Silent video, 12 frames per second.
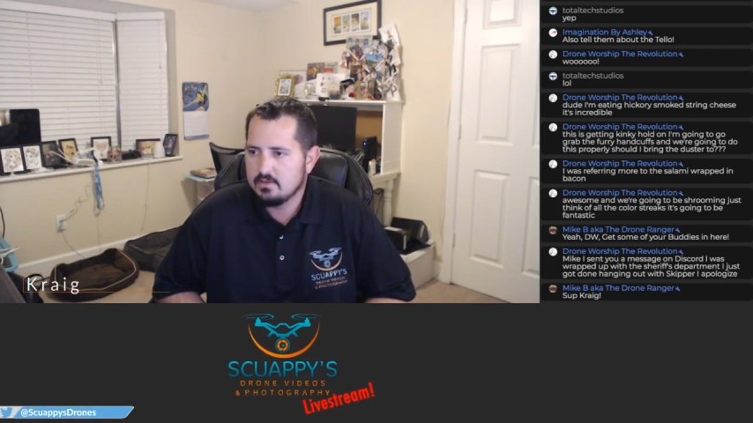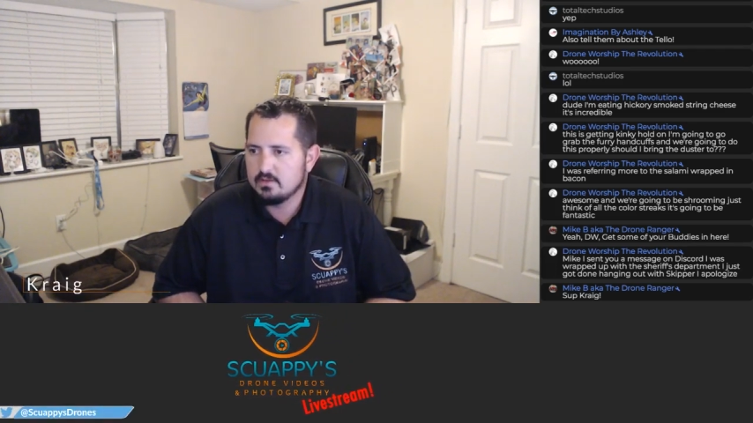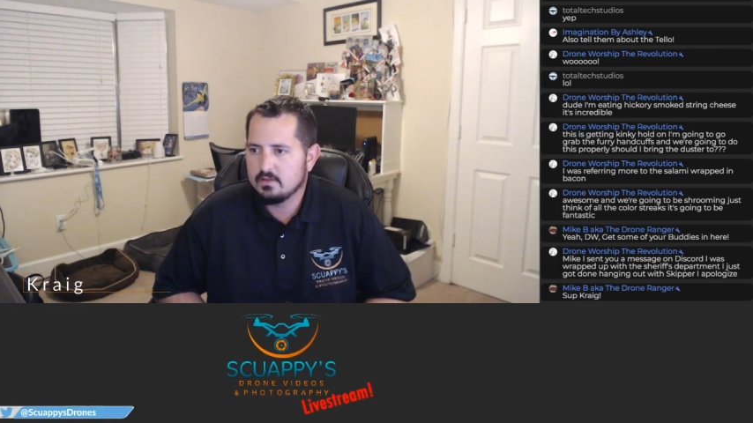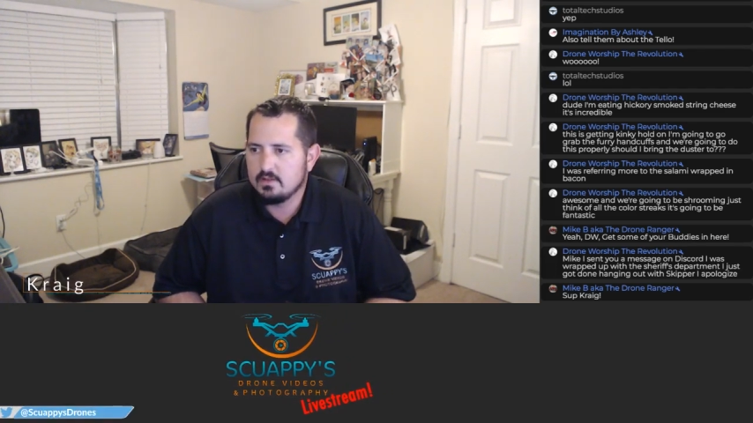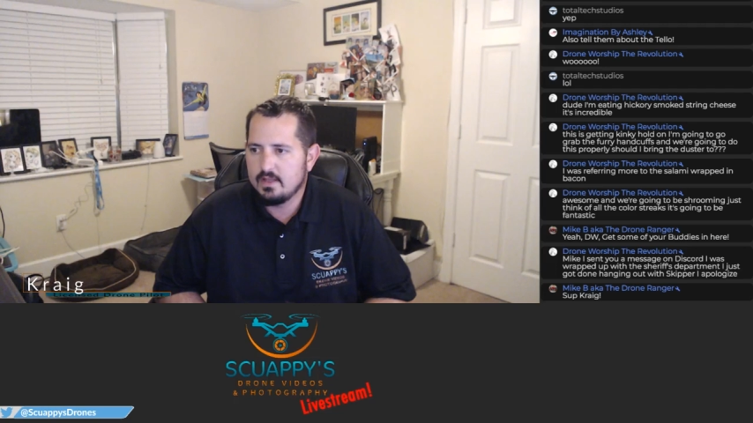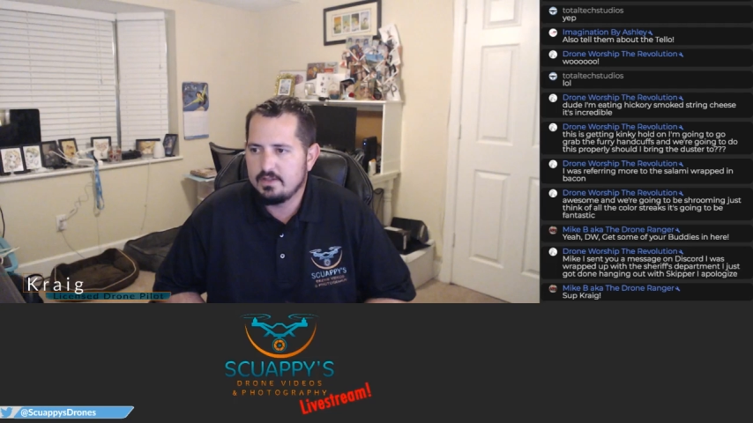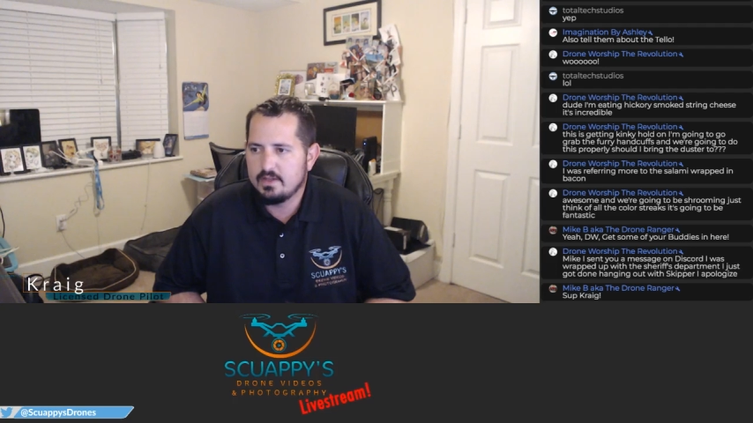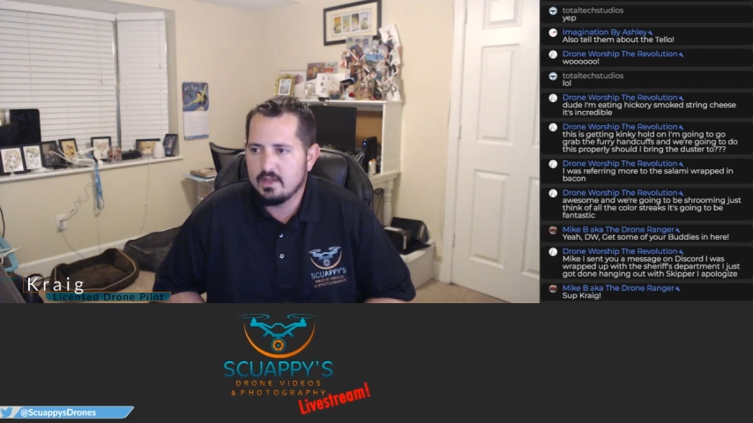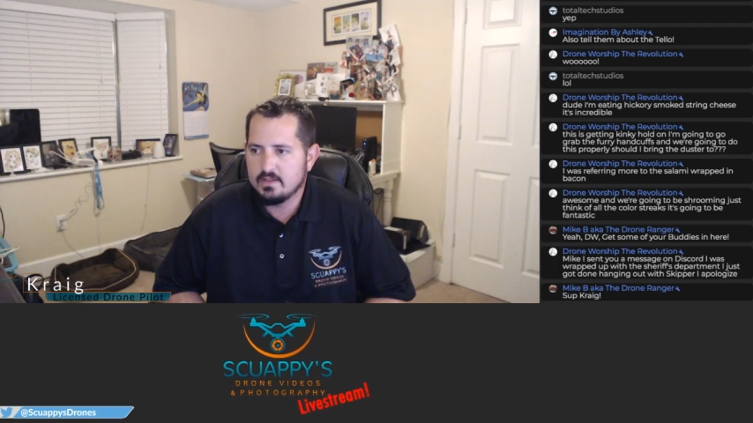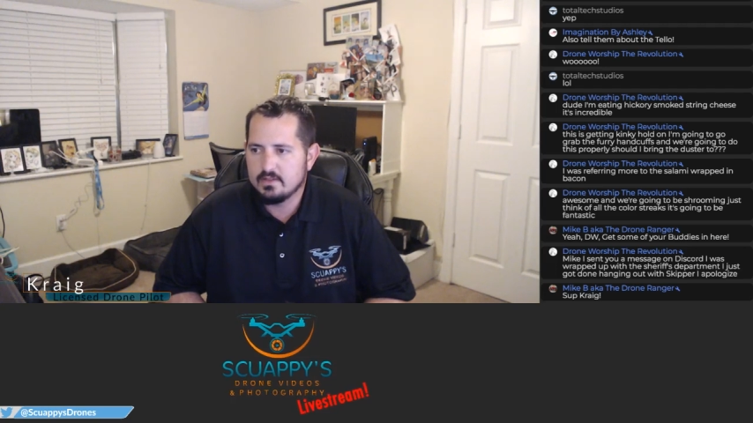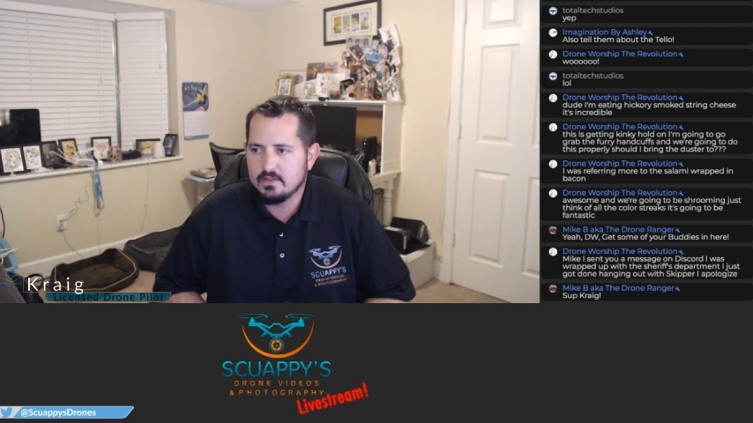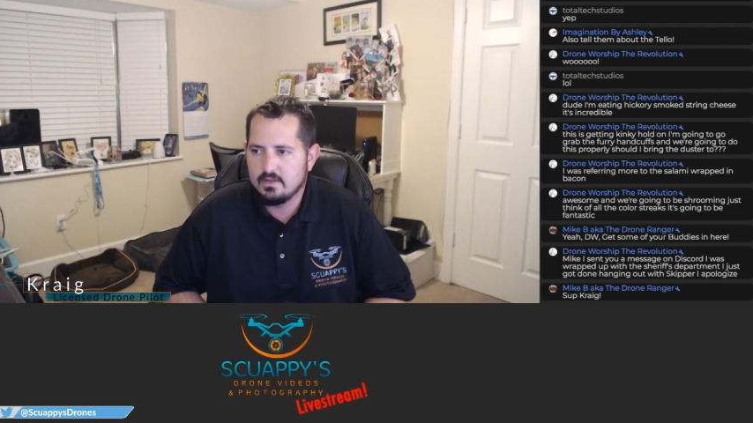Glad you
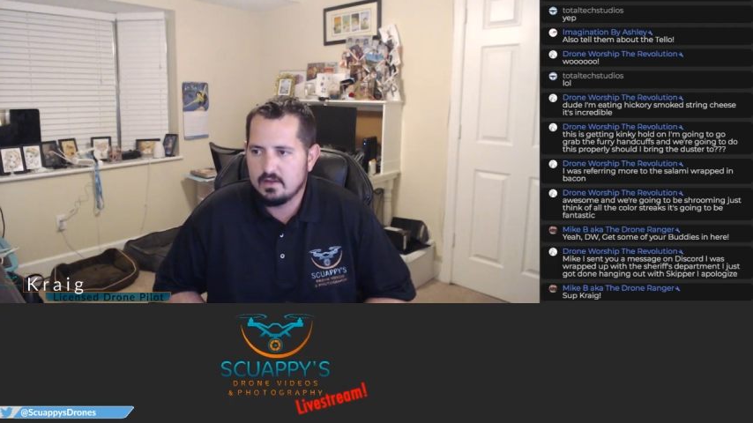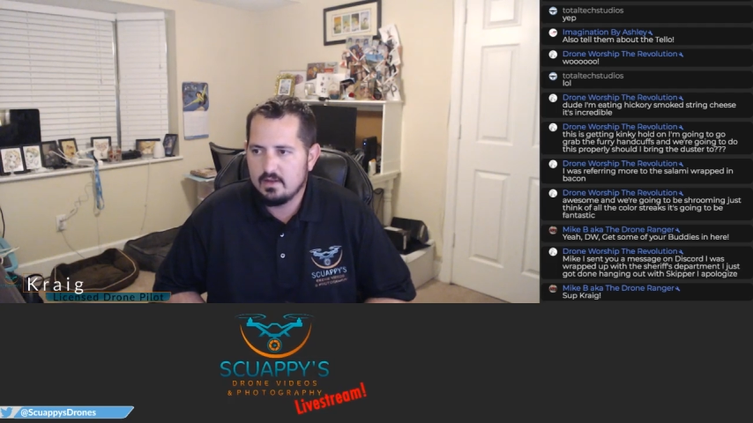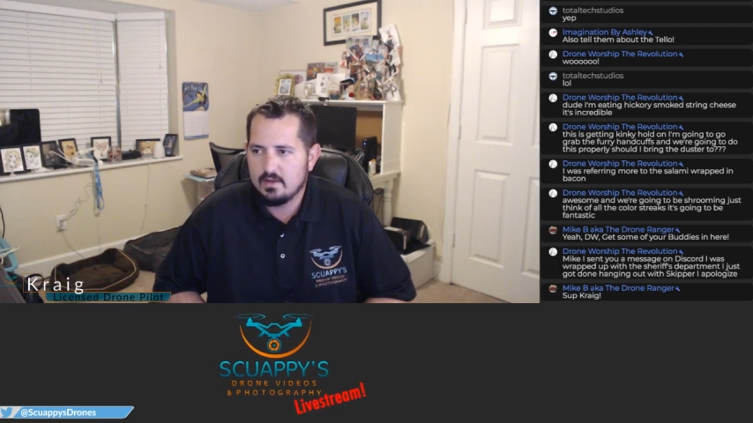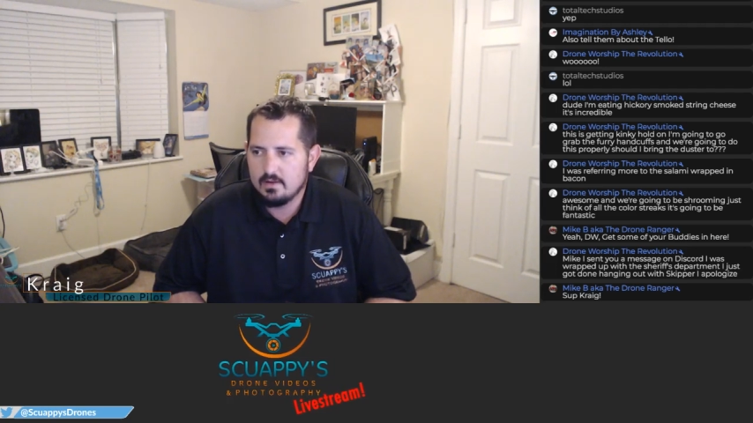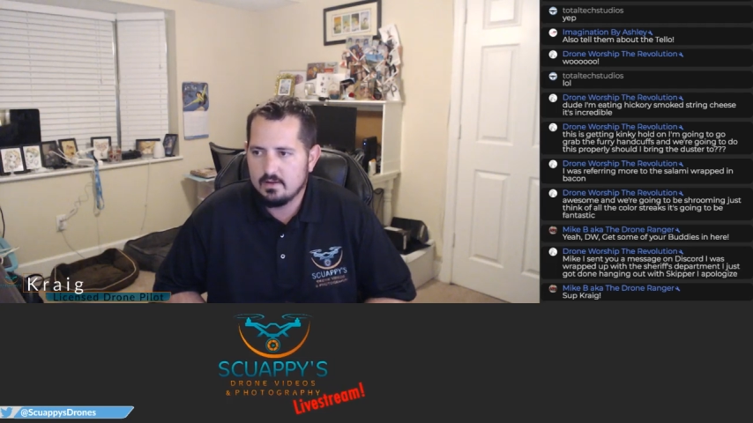guys could